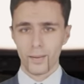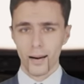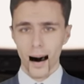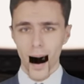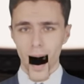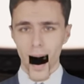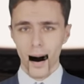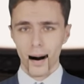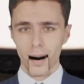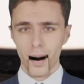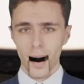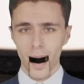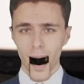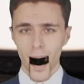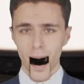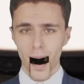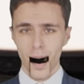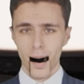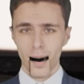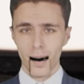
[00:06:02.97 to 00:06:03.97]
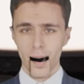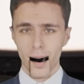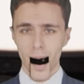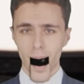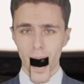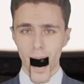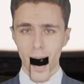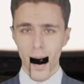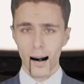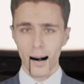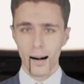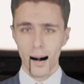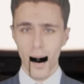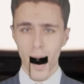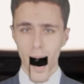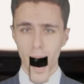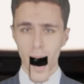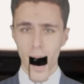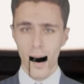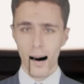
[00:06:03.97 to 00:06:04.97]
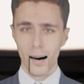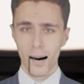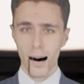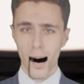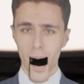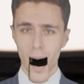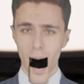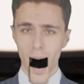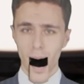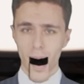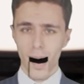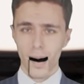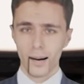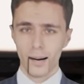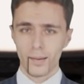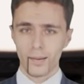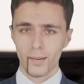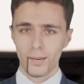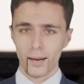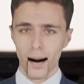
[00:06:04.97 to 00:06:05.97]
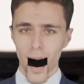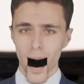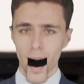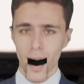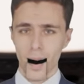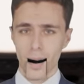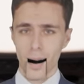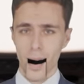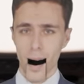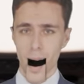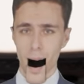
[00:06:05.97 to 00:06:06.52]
I do hope you enjoyed, and as always, we'll see you on Sunday.